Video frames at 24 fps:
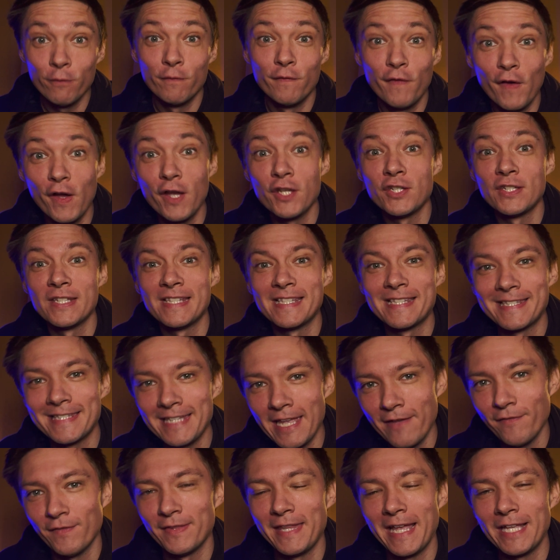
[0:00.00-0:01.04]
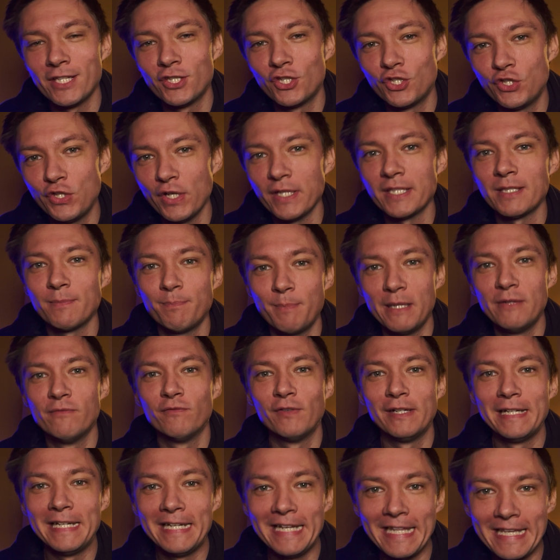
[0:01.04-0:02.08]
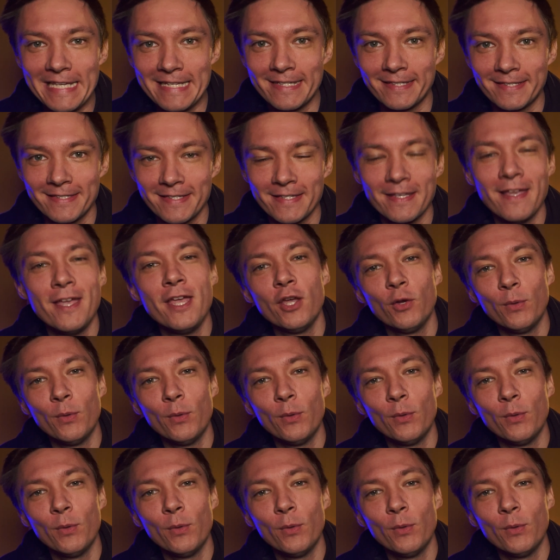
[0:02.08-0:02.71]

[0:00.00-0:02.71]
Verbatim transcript: version 7 that's just been released.